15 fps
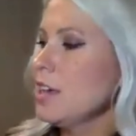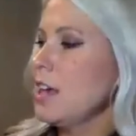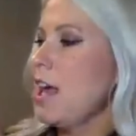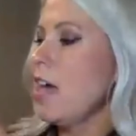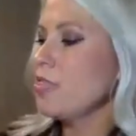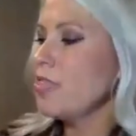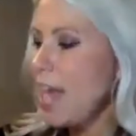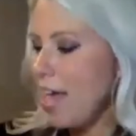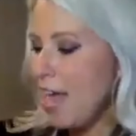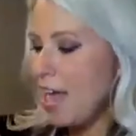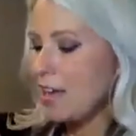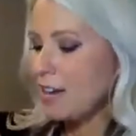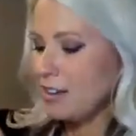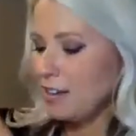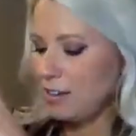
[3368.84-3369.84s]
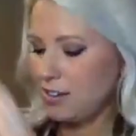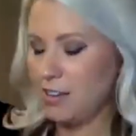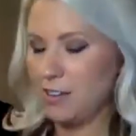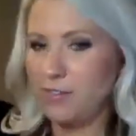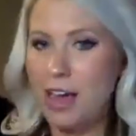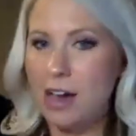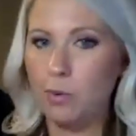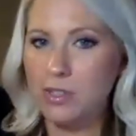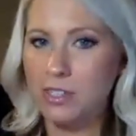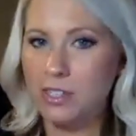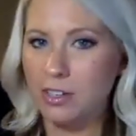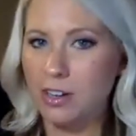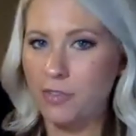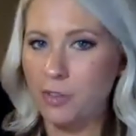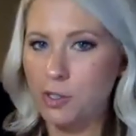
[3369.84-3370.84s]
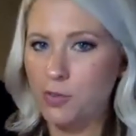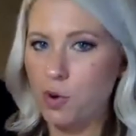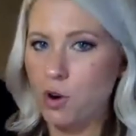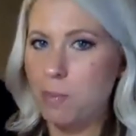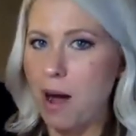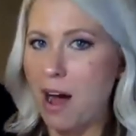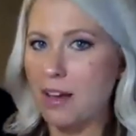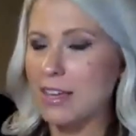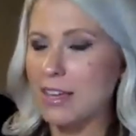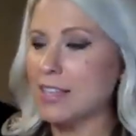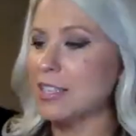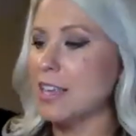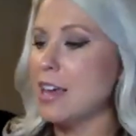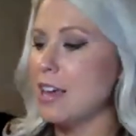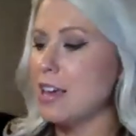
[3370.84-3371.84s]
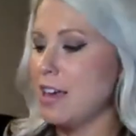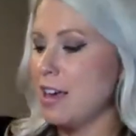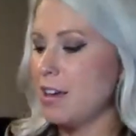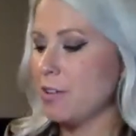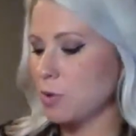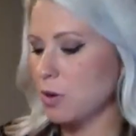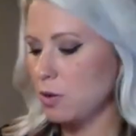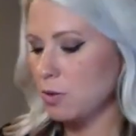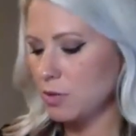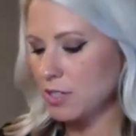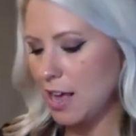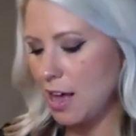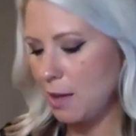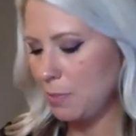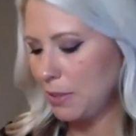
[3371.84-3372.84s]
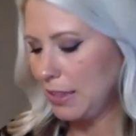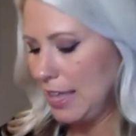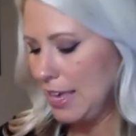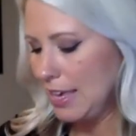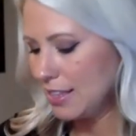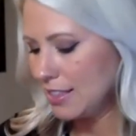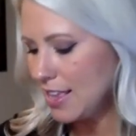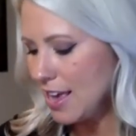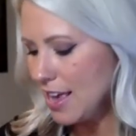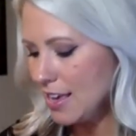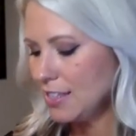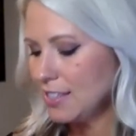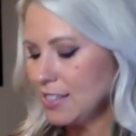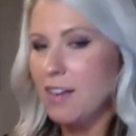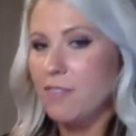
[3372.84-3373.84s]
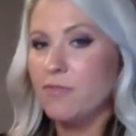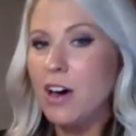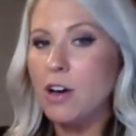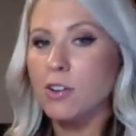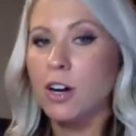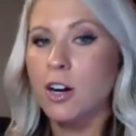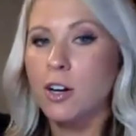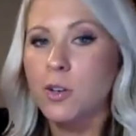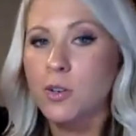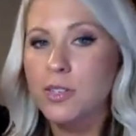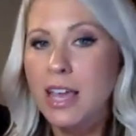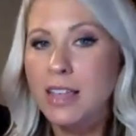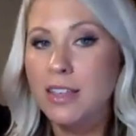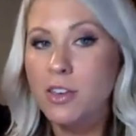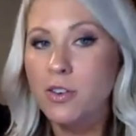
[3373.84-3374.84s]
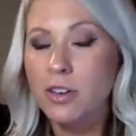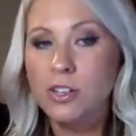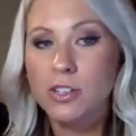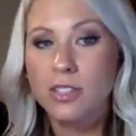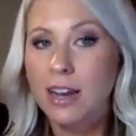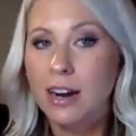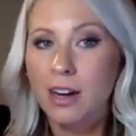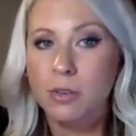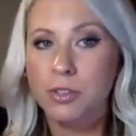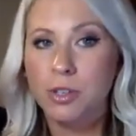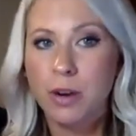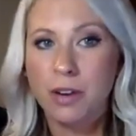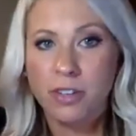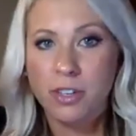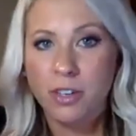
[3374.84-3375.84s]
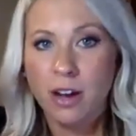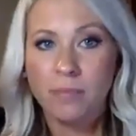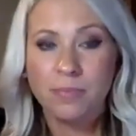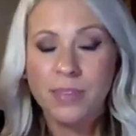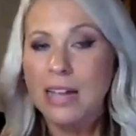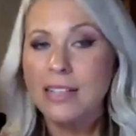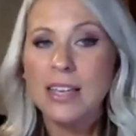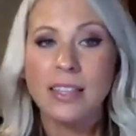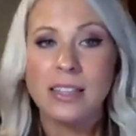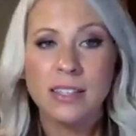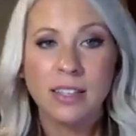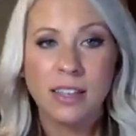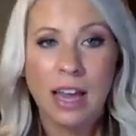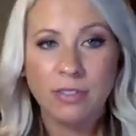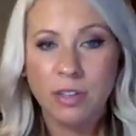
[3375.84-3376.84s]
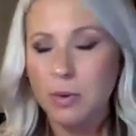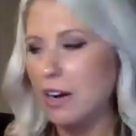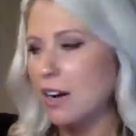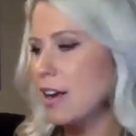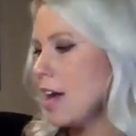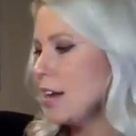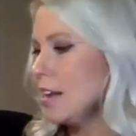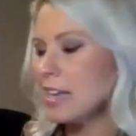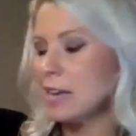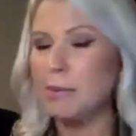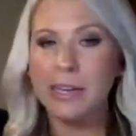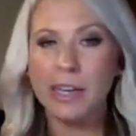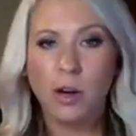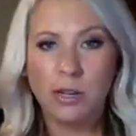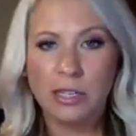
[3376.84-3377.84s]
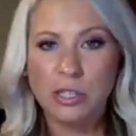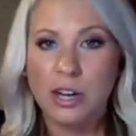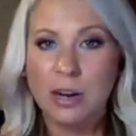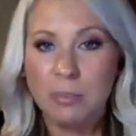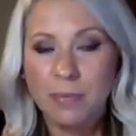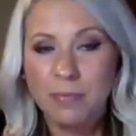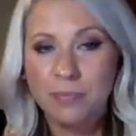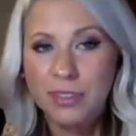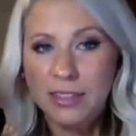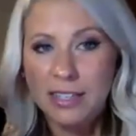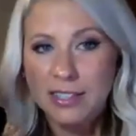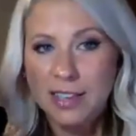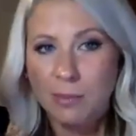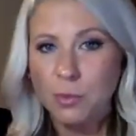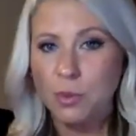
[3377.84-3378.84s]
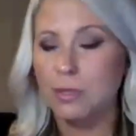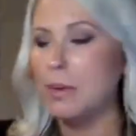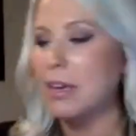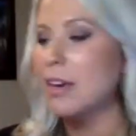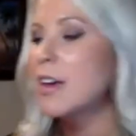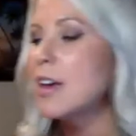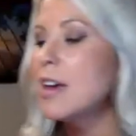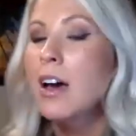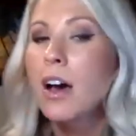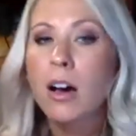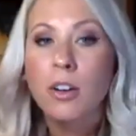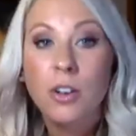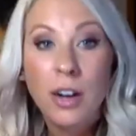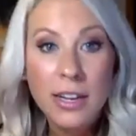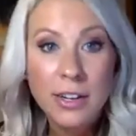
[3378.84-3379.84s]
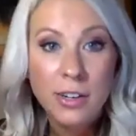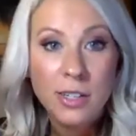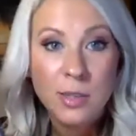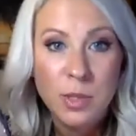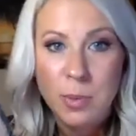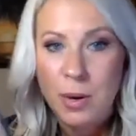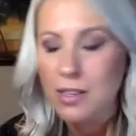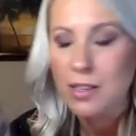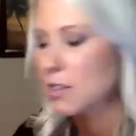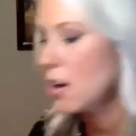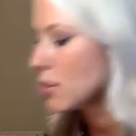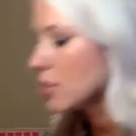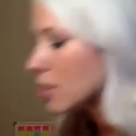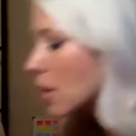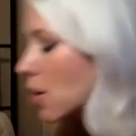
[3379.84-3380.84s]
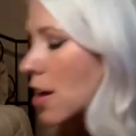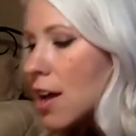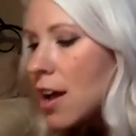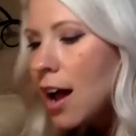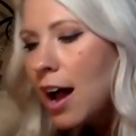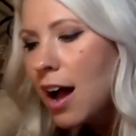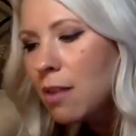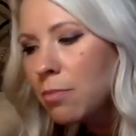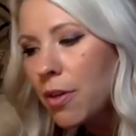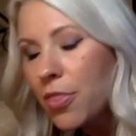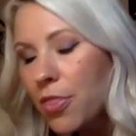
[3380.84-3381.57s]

And then, if that wasn't good enough, there's 4 pockets. It rolls up like this and Velcros, and then you can just carry it with you wherever you go. I take this thing everywhere. Anytime I go on a trip, this comes with me. Great Christmas present also. But